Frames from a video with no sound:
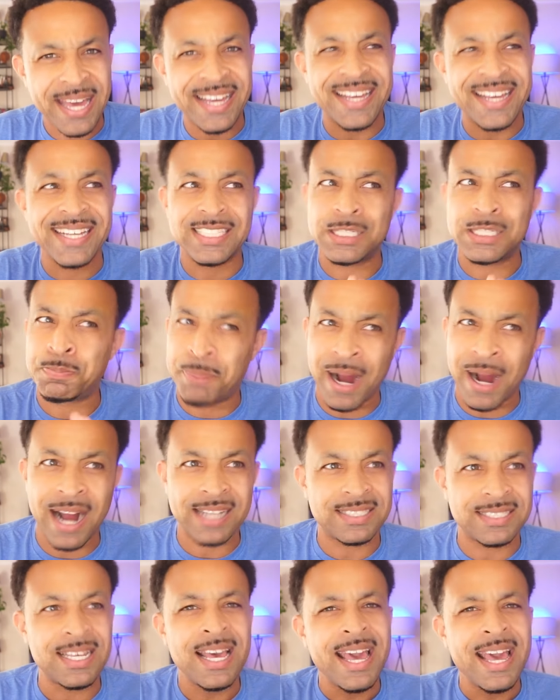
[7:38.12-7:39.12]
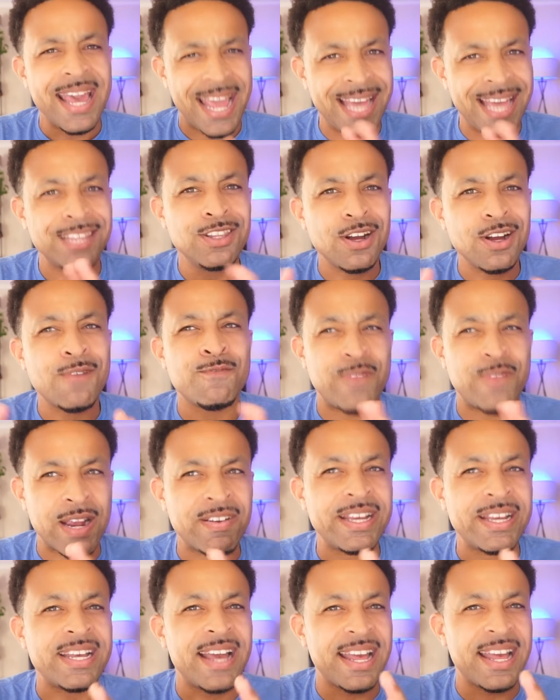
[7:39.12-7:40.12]
his spots. It looked
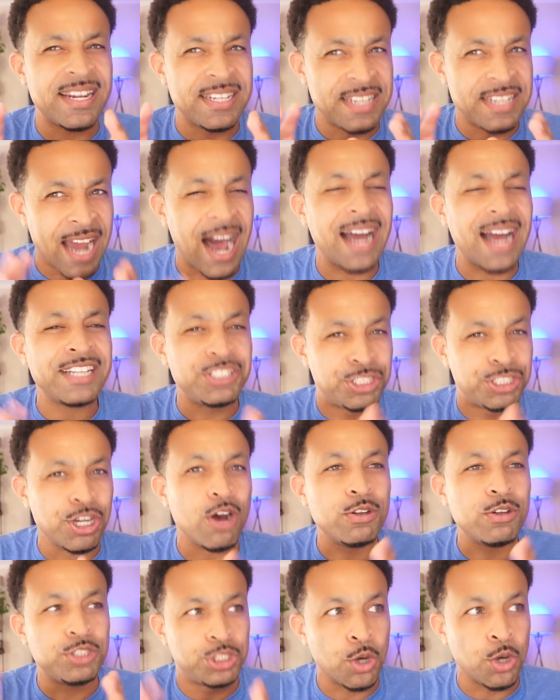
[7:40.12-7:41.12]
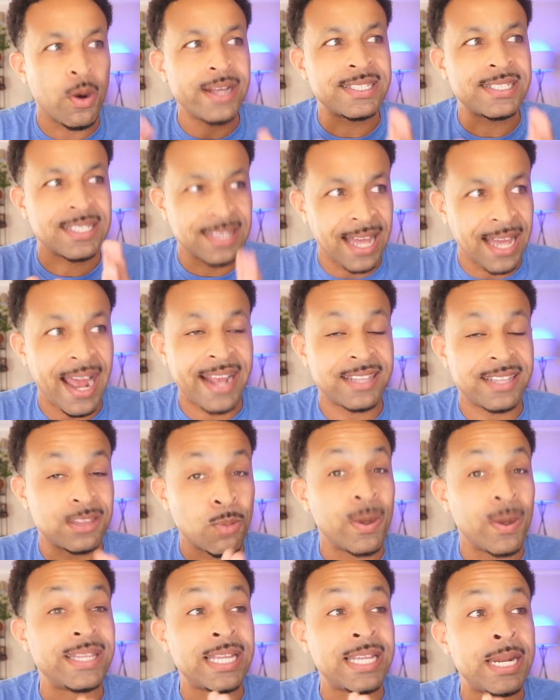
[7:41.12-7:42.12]
very non-Joe Joyce-like, the
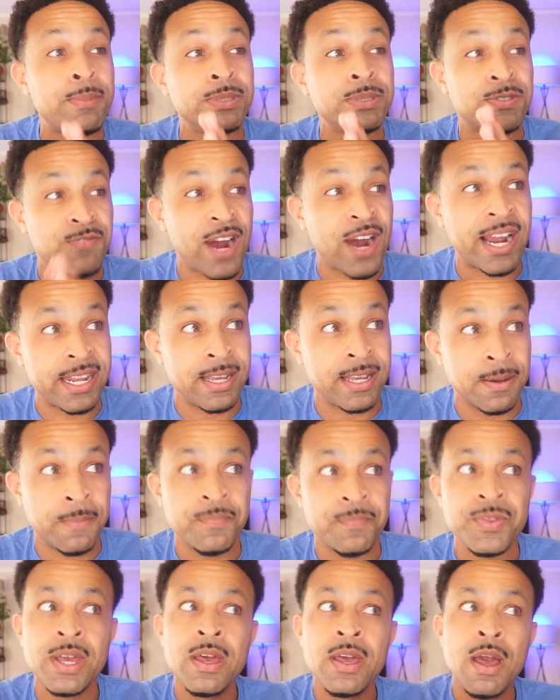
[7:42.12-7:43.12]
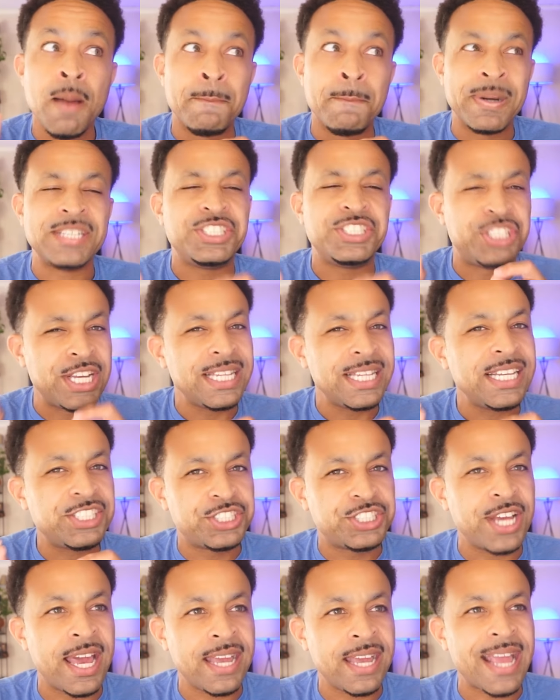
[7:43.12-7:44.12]
way that he was fighting him. But Zhilei
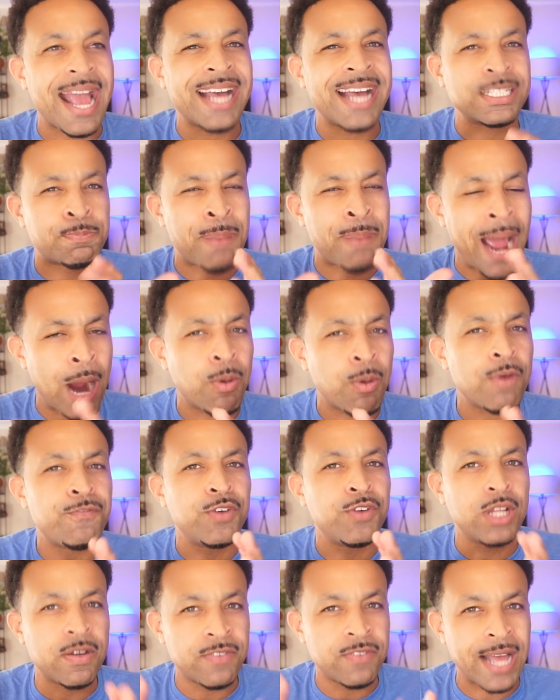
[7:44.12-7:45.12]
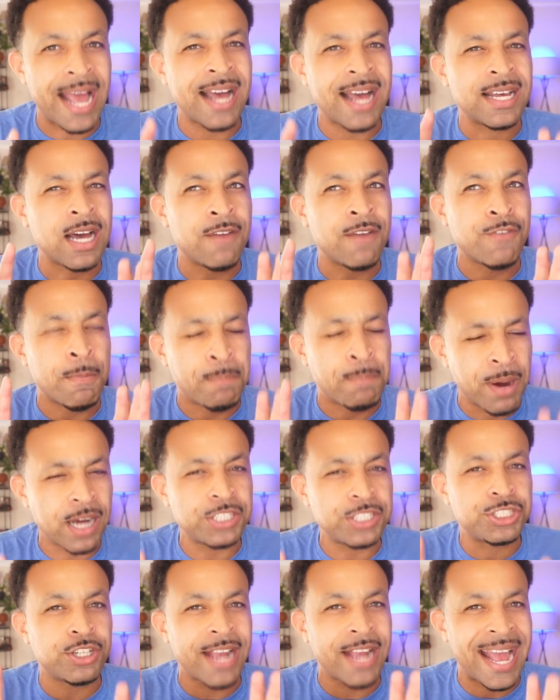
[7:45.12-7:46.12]
Zhang, as powerful of a
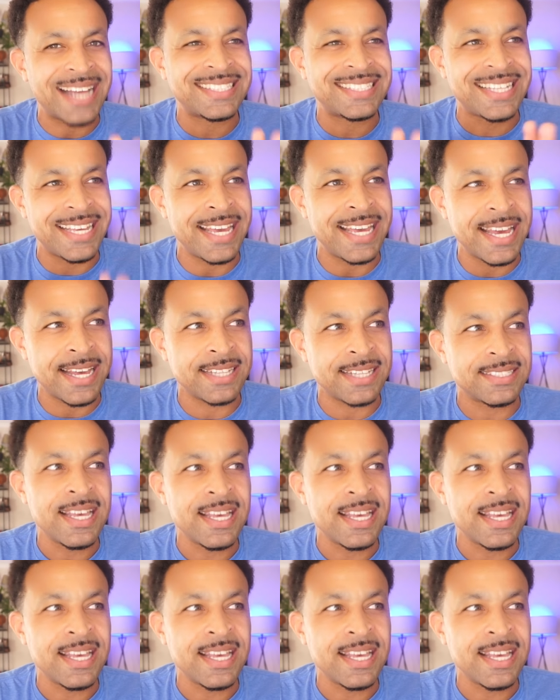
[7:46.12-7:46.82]
puncher as he is,